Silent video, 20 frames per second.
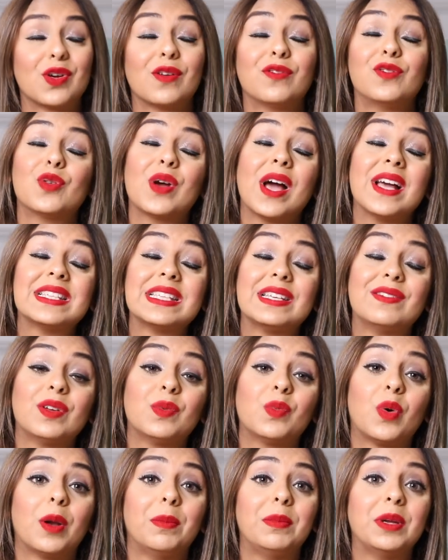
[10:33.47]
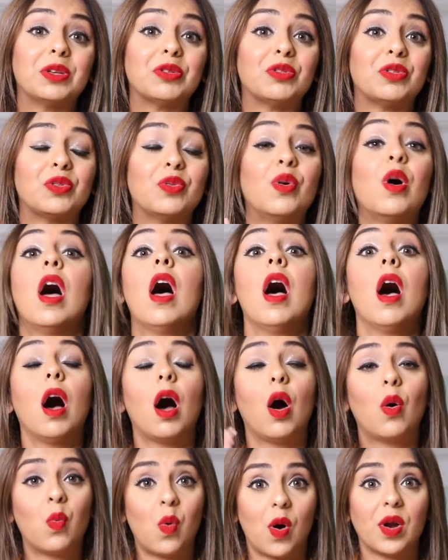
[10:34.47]
or if you guys even want me to do
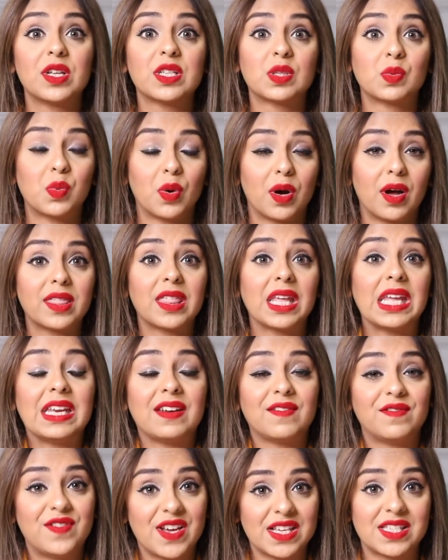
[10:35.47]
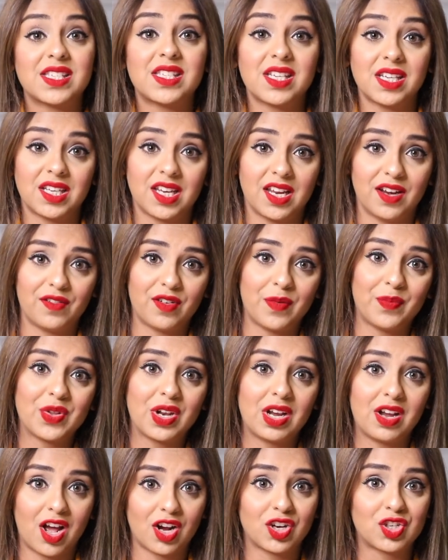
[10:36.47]
a what is worth investing in from the
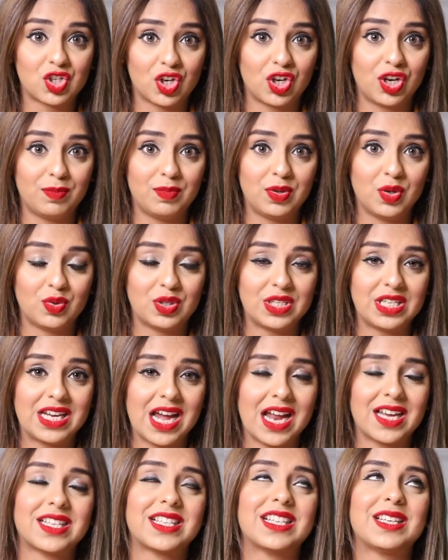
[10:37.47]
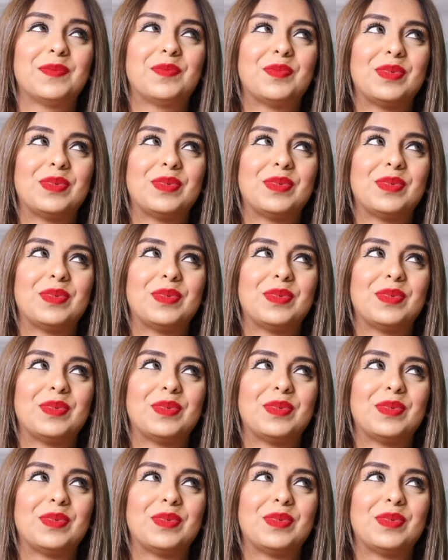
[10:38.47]
luxury beauty category,